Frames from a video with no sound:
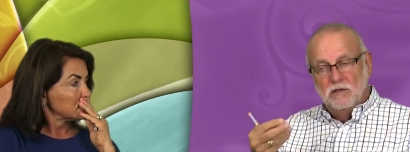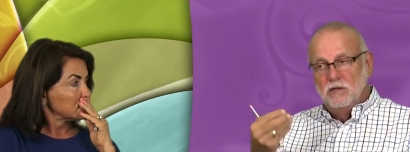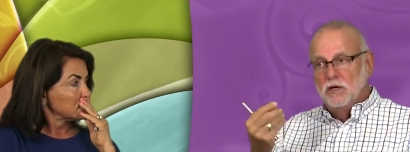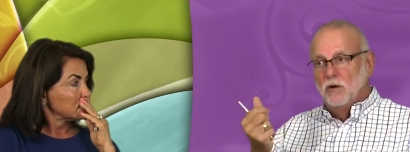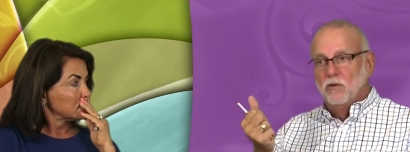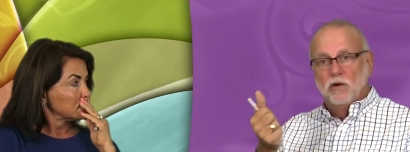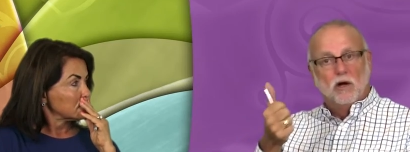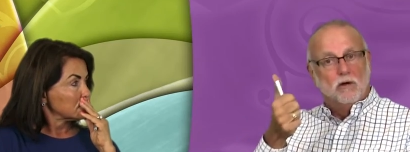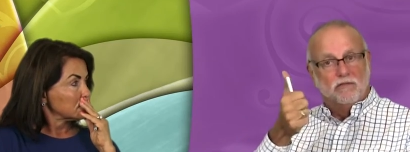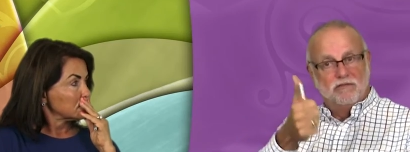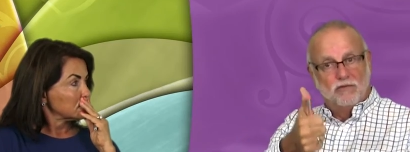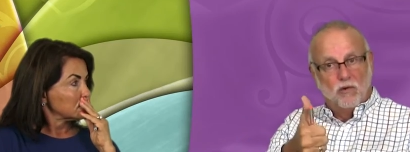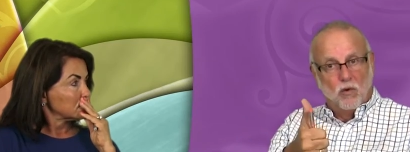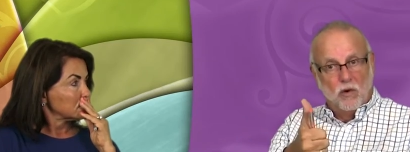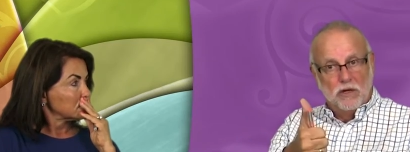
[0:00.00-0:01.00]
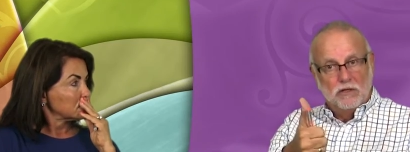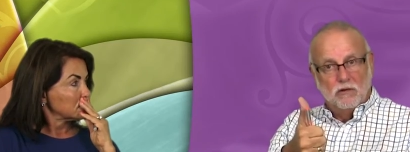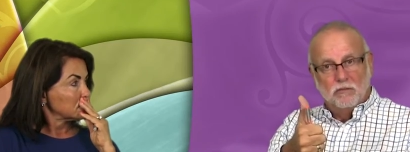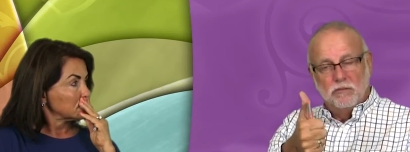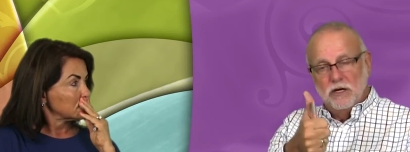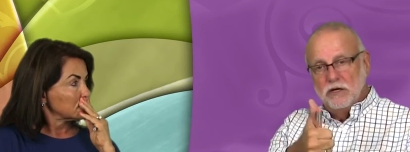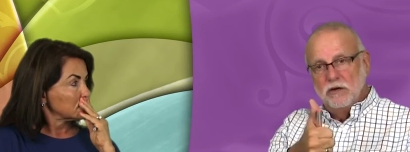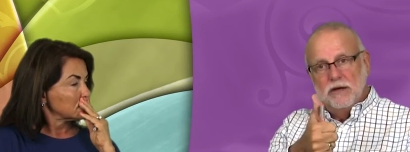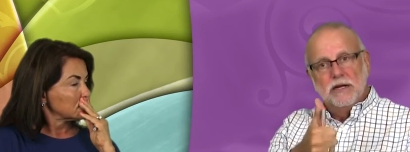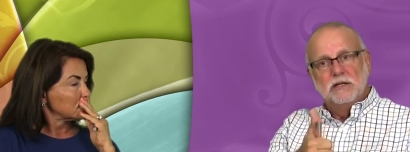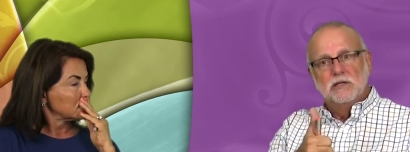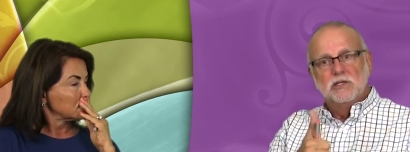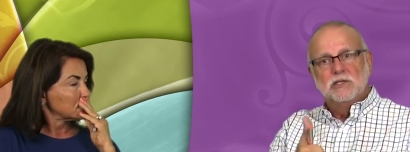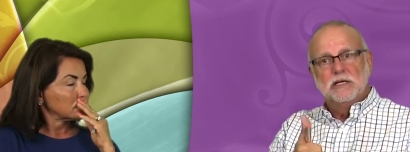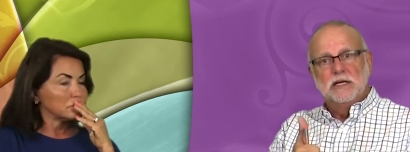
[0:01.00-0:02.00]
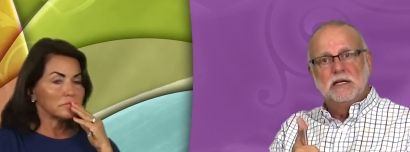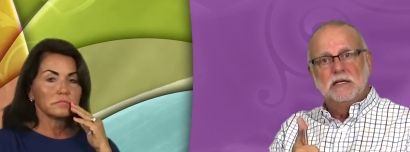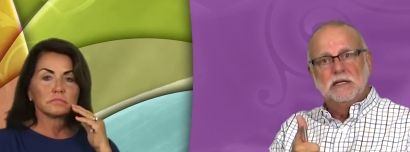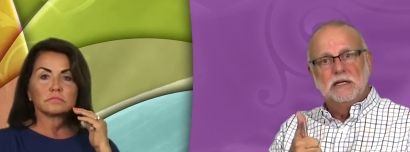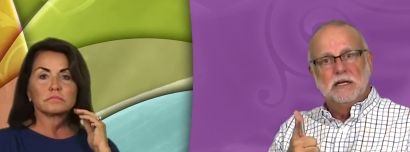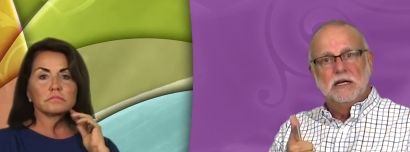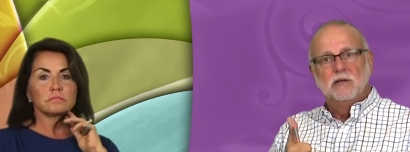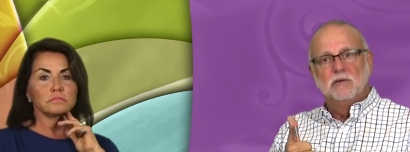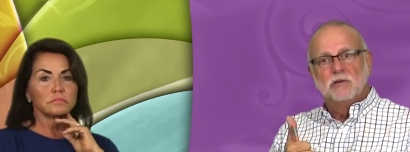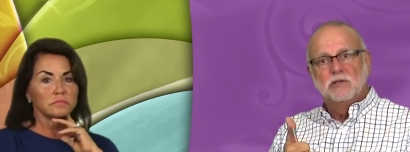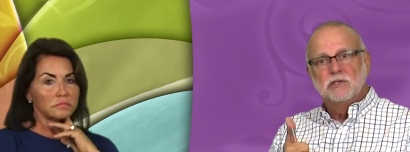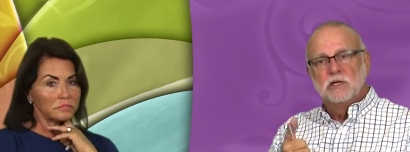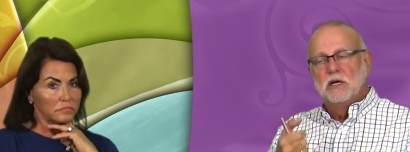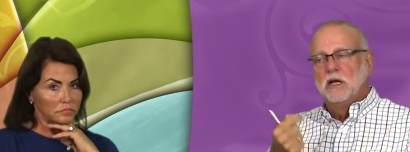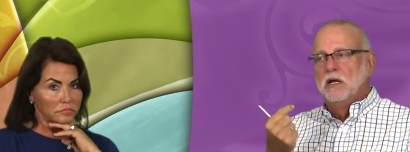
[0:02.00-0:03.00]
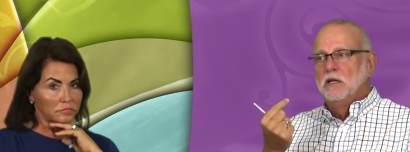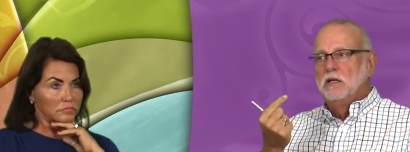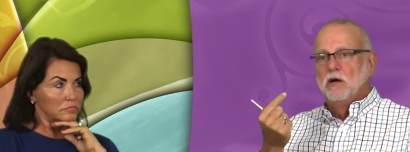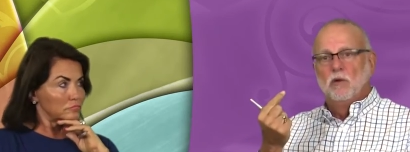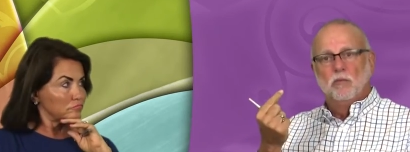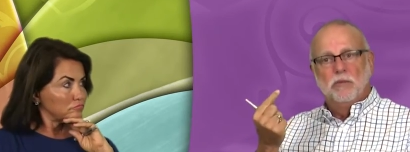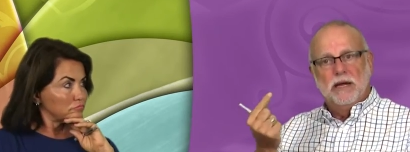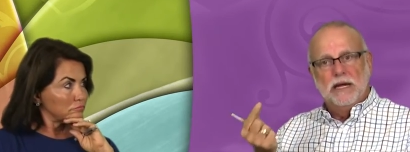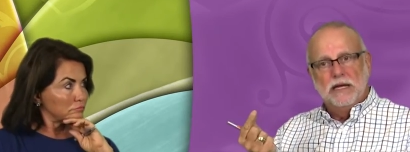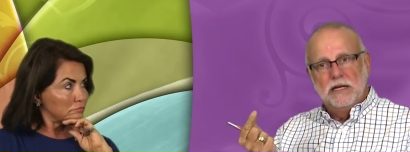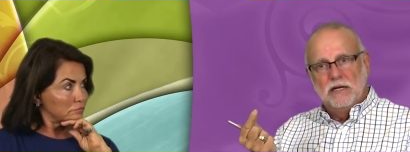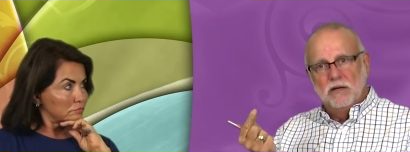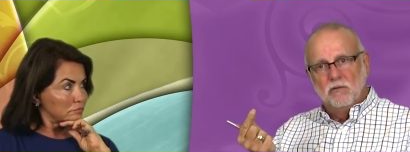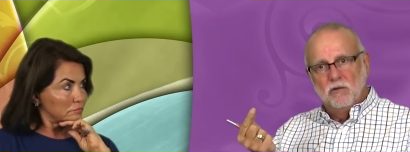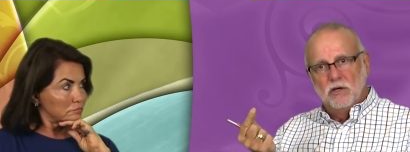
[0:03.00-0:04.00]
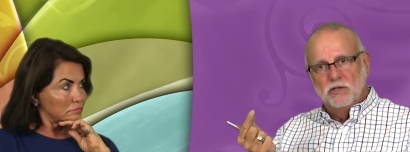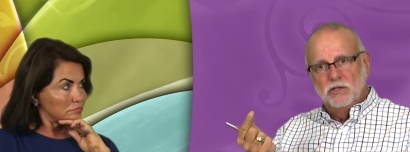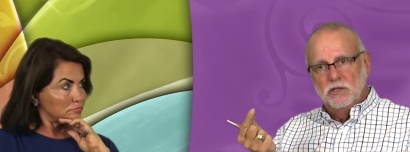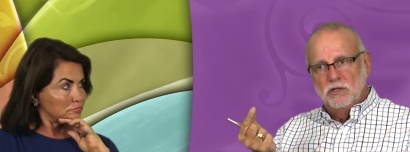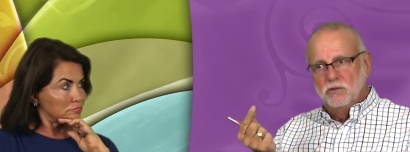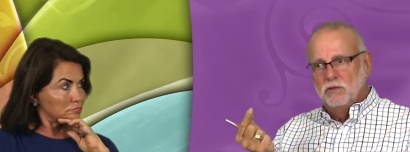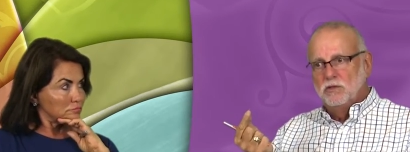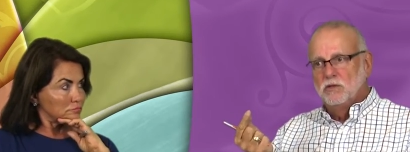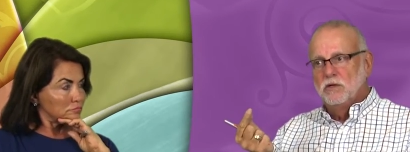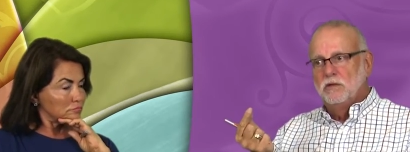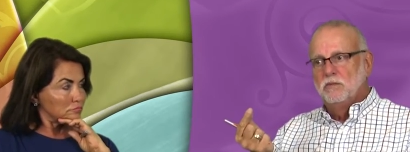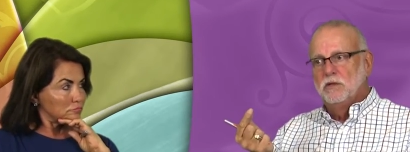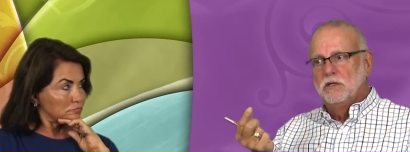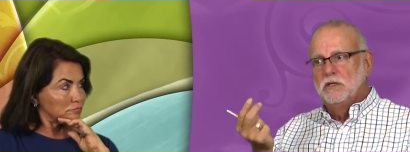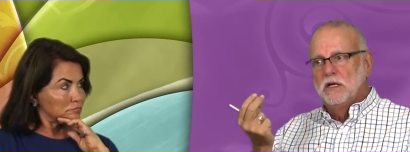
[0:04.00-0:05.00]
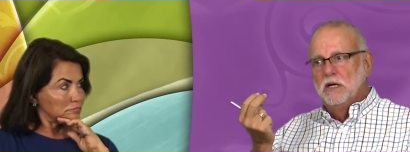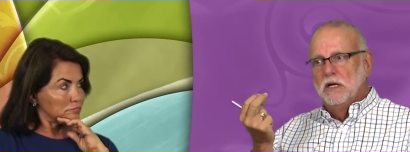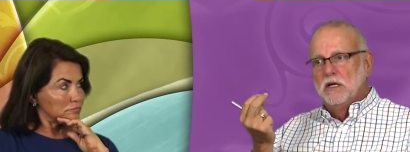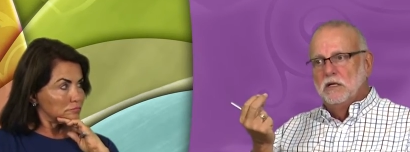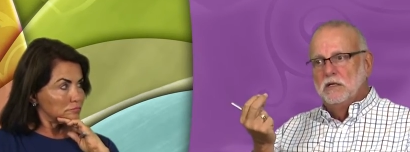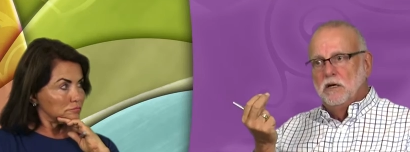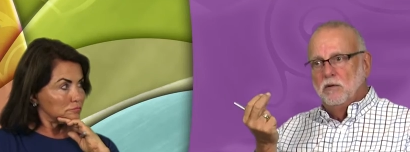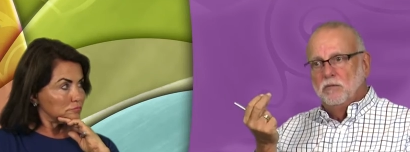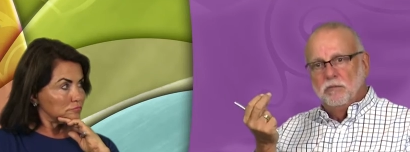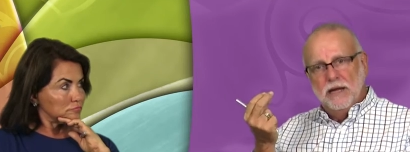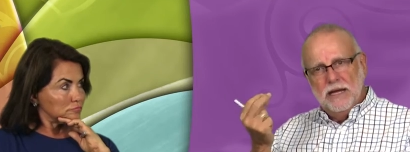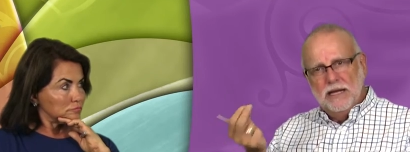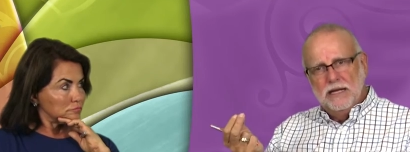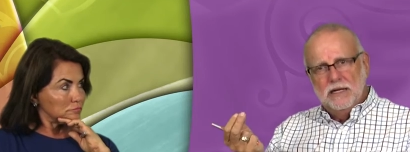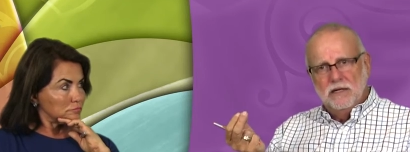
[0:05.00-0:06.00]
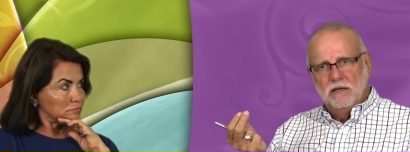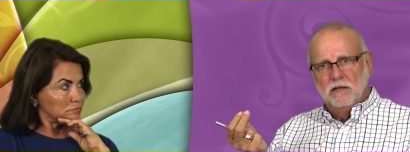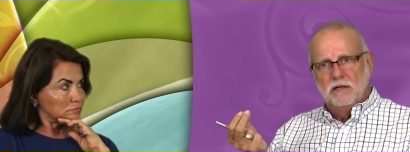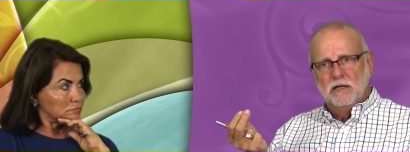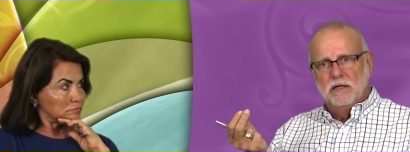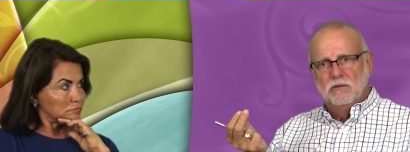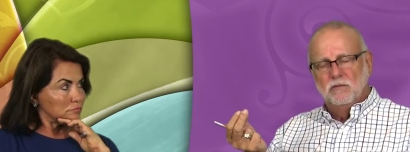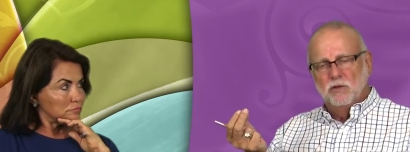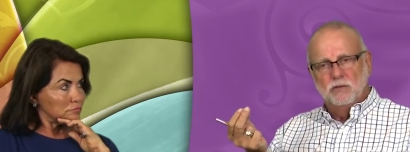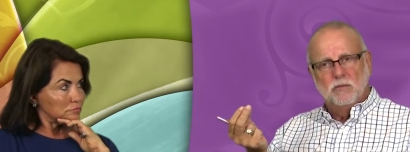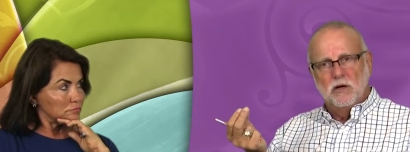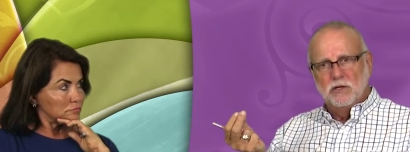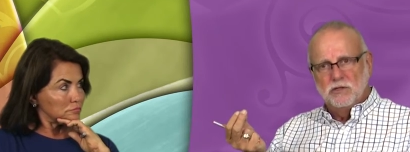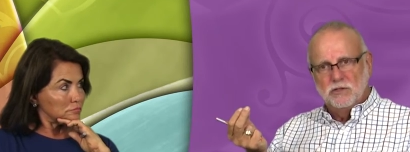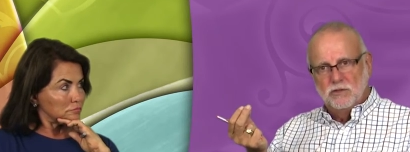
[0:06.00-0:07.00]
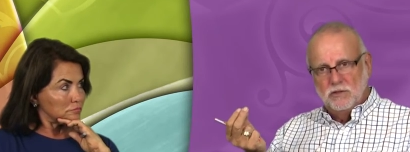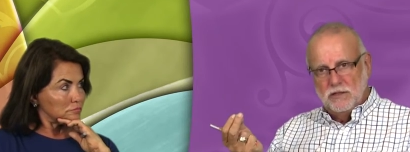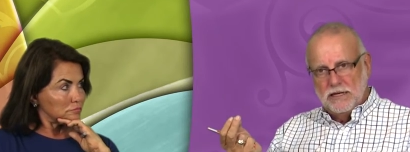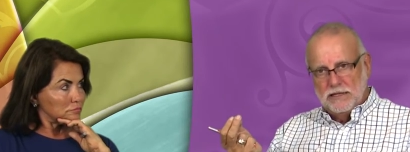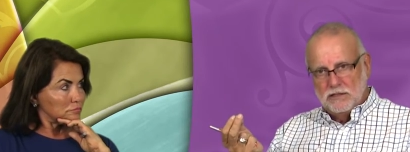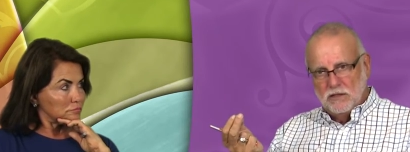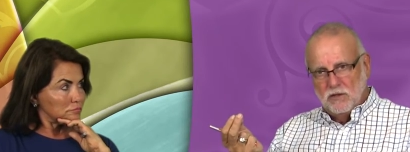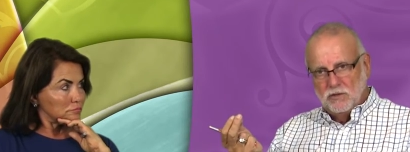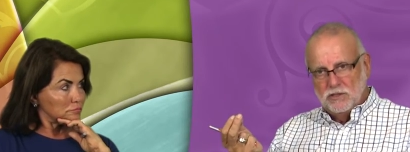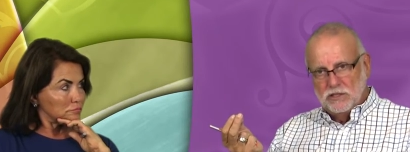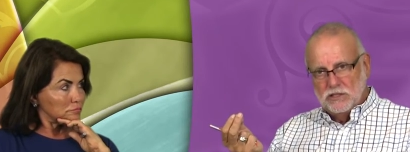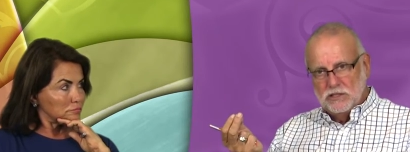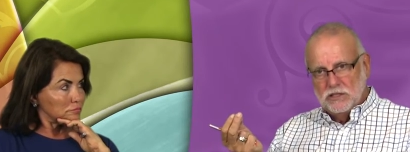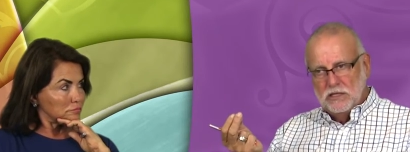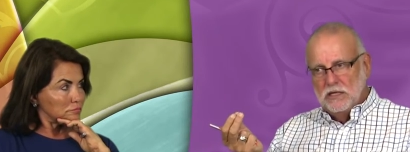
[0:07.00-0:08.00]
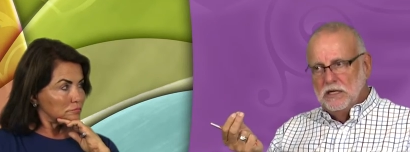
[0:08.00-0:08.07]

Speaker 1: Don't avoid. Don't bury your head in the sand in ignorance. Don't panic and rush into a treatment. Don't panic in, in response to a diagnosis.